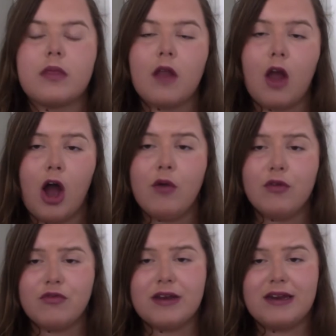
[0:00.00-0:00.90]
I was
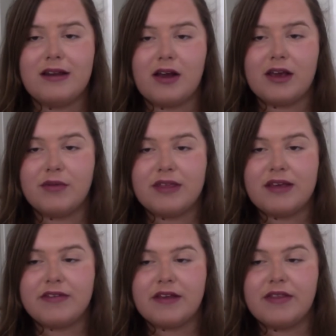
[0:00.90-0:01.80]
really lucky with
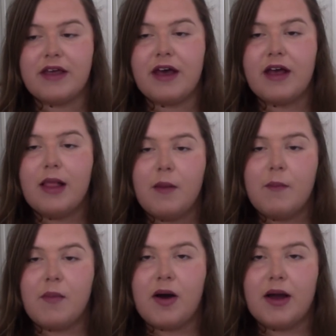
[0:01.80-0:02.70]
this in that
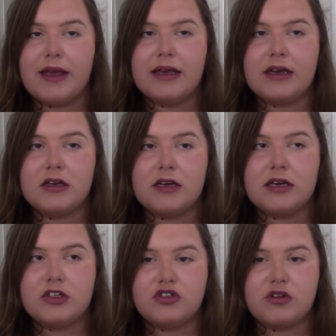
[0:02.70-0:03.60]
my
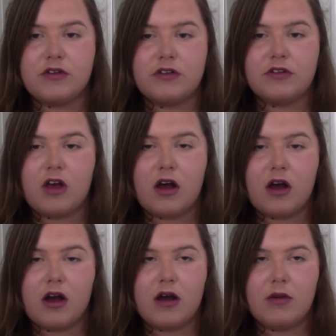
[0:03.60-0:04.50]
instructor's
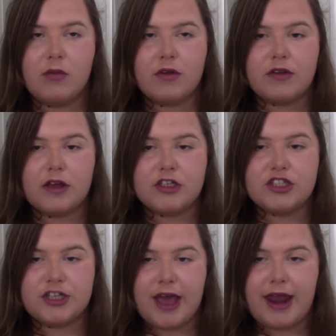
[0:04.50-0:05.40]
car was a
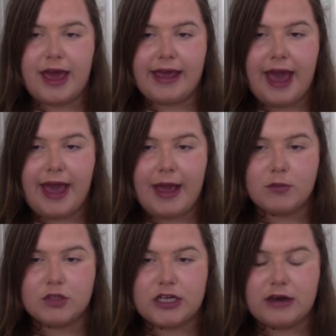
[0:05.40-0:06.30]
GLA
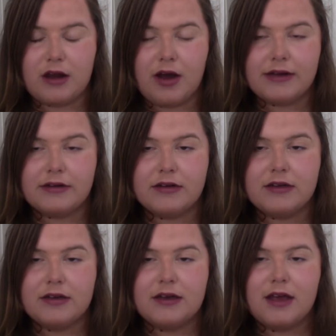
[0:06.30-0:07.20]
AMG line,
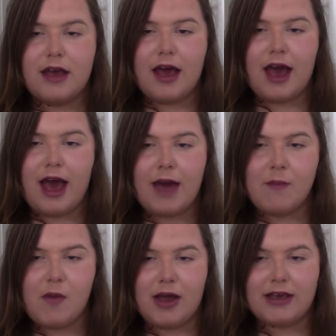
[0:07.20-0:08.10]
and
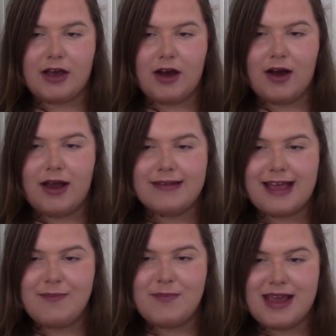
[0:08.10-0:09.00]
my car is
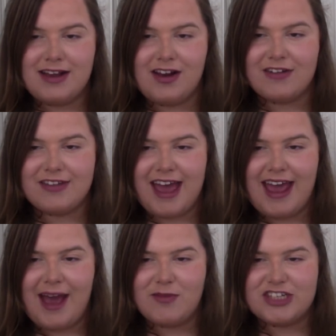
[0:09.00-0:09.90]
a B-Class
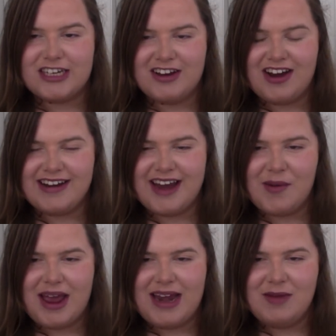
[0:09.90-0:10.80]
AMG line. Now,
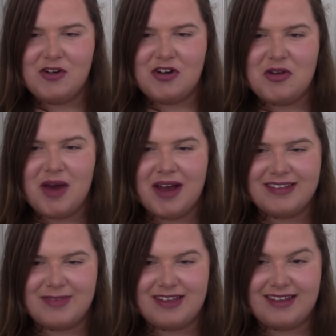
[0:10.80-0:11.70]
anyone who
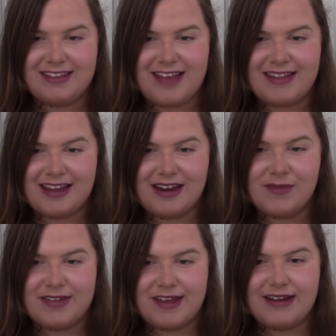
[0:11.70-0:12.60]
has sat in a
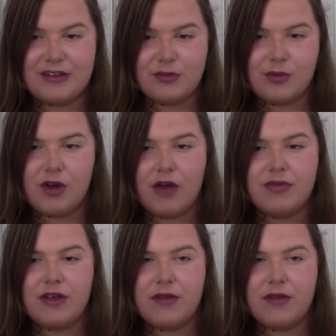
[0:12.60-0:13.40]
Mercedes will know that